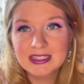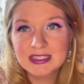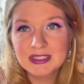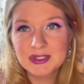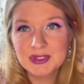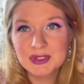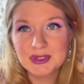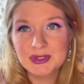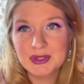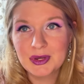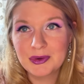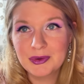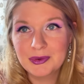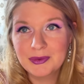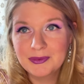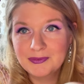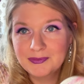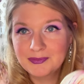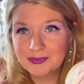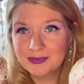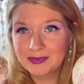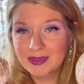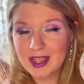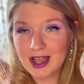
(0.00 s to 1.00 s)
So,
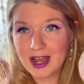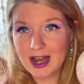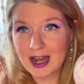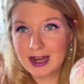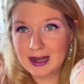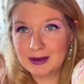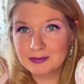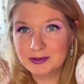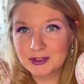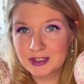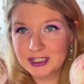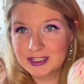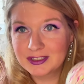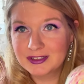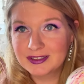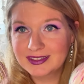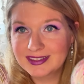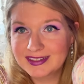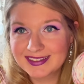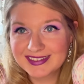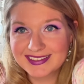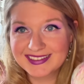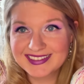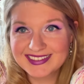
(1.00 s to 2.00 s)
options.
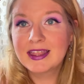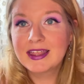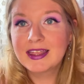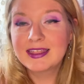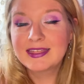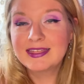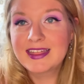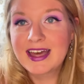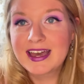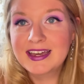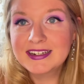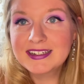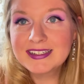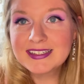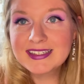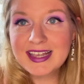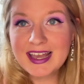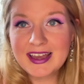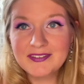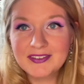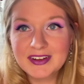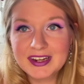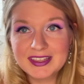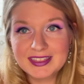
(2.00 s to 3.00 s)
That is
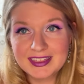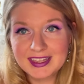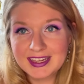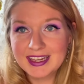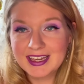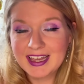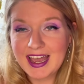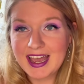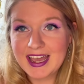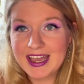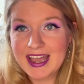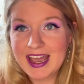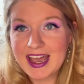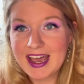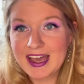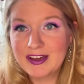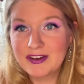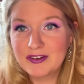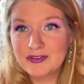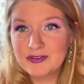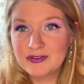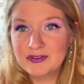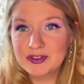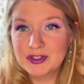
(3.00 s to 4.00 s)
everything I
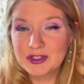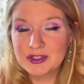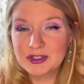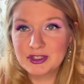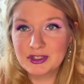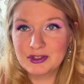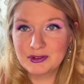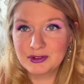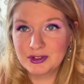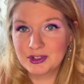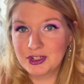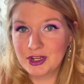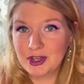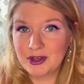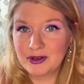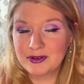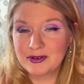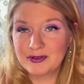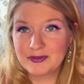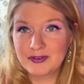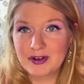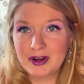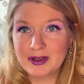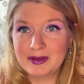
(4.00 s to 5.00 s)
have to
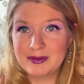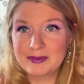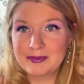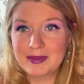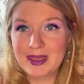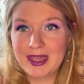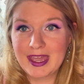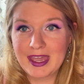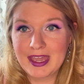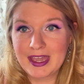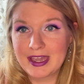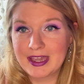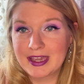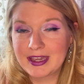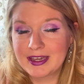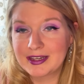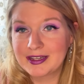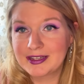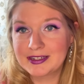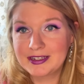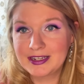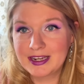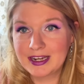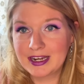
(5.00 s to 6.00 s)
show from a
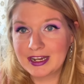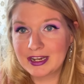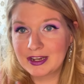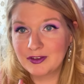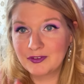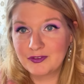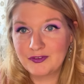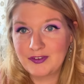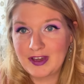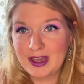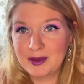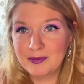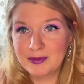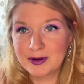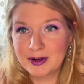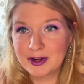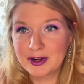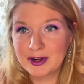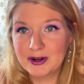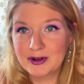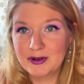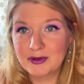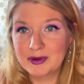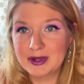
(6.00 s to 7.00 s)
knitting
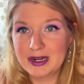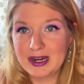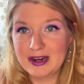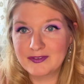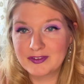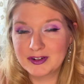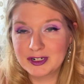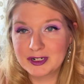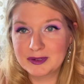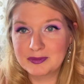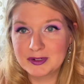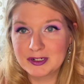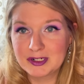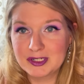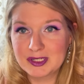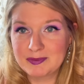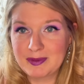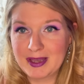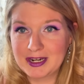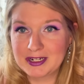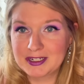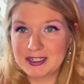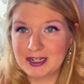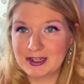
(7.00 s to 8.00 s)
fiber whatever
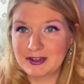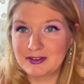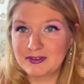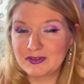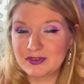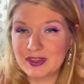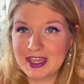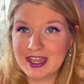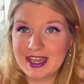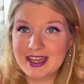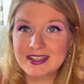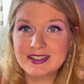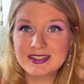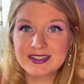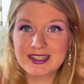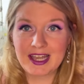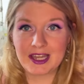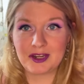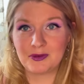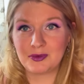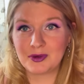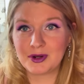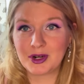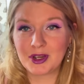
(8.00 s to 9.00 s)
perspective. Like I
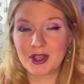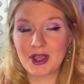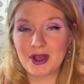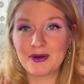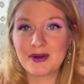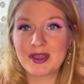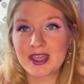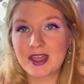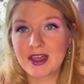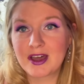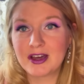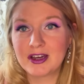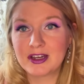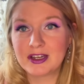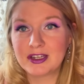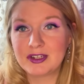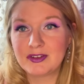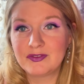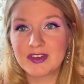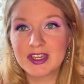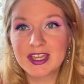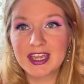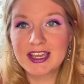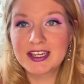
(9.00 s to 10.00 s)
said, we're going on
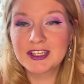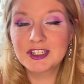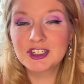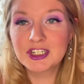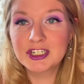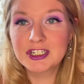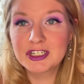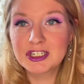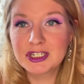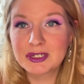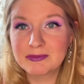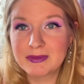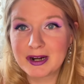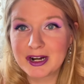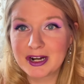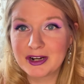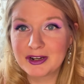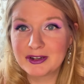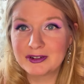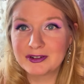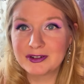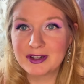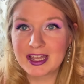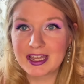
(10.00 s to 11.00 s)
vacation
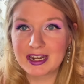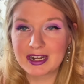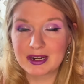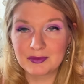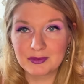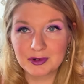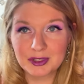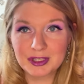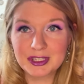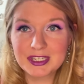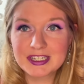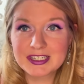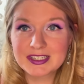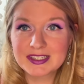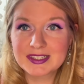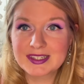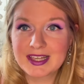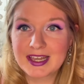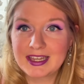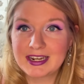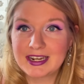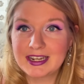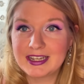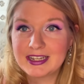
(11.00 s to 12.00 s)
tomorrow and I'm really
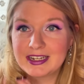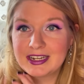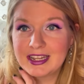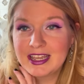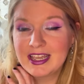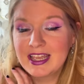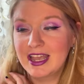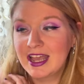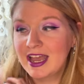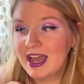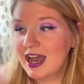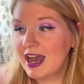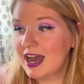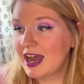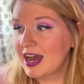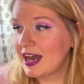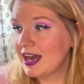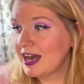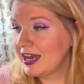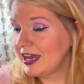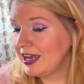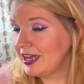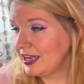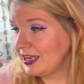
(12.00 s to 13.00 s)
excited.
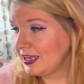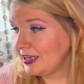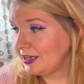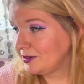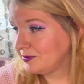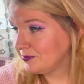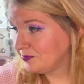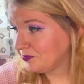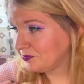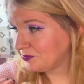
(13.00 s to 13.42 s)
I